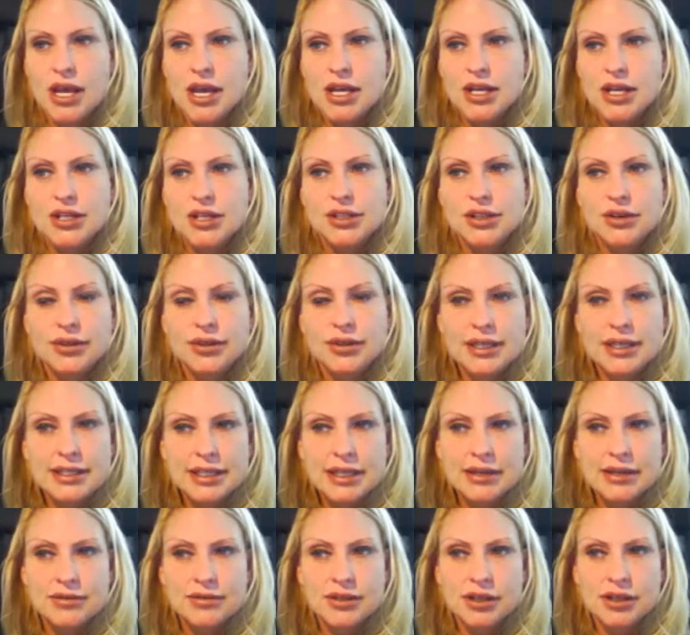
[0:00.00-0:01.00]
So this
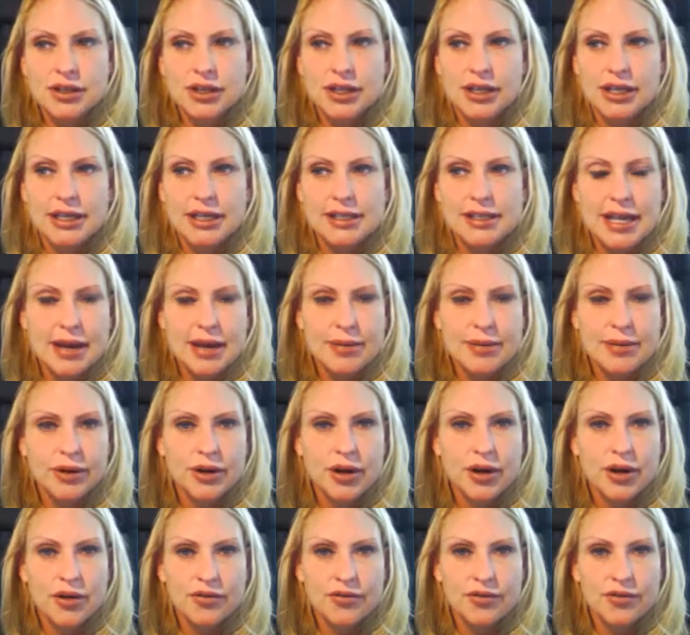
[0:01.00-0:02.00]
gives you a good example.
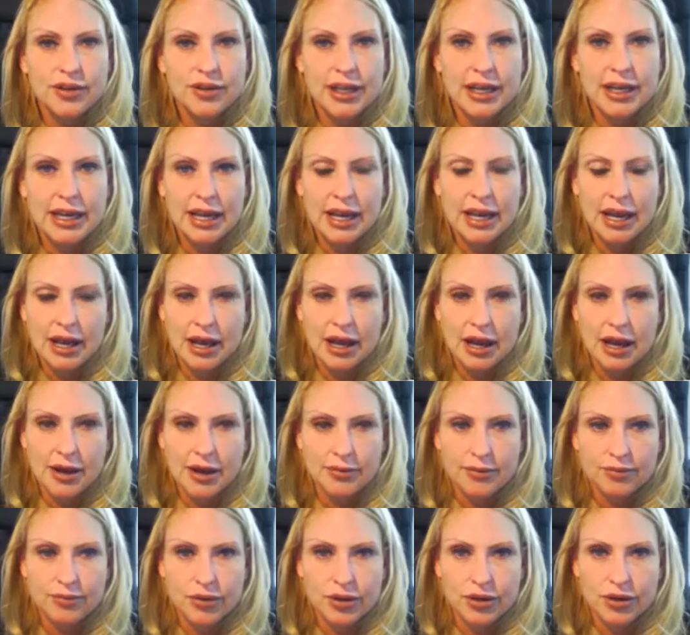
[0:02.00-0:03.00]
Hopefully
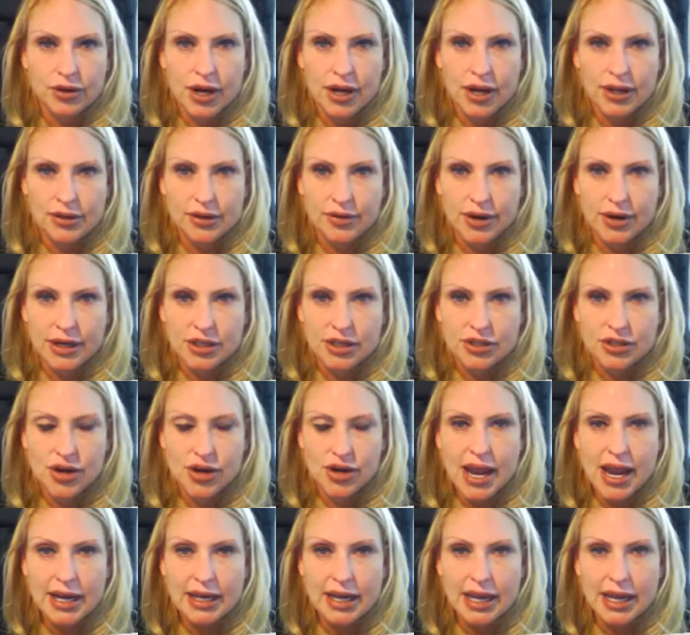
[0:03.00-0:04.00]
you're on the right
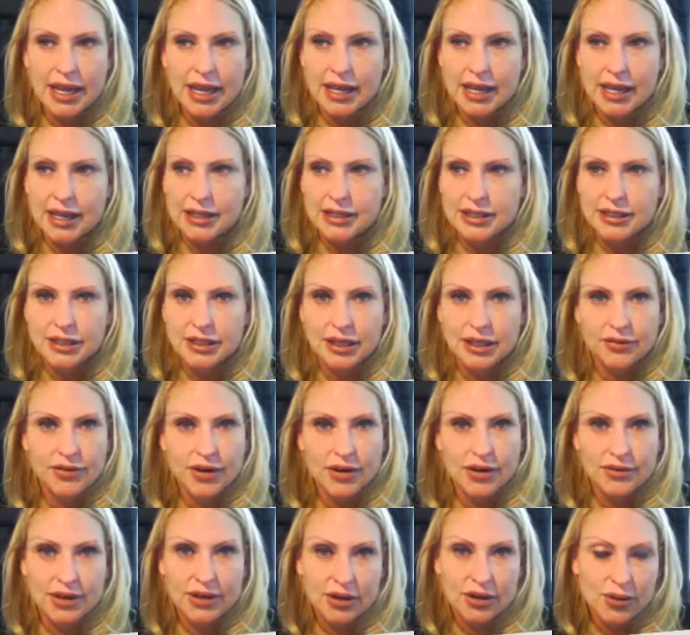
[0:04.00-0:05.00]
track. And if you
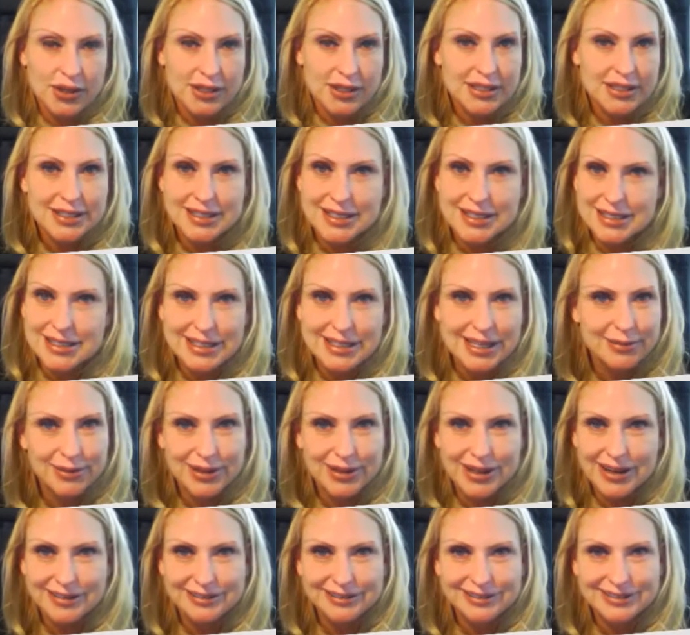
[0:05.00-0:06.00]
have any questions, just let me
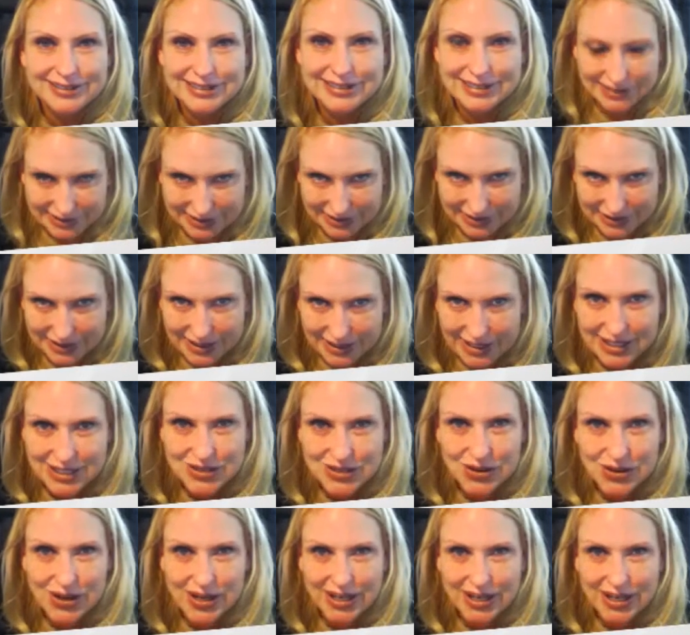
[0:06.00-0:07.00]
know.
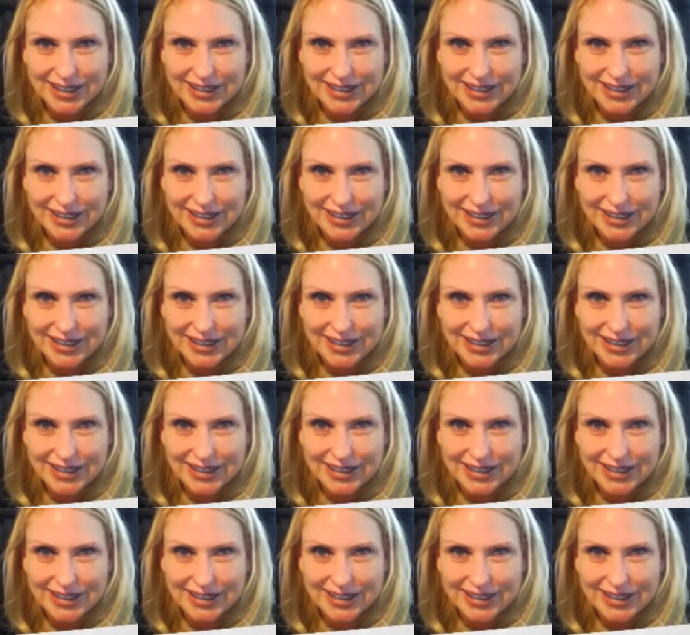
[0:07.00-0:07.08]
Enjoy.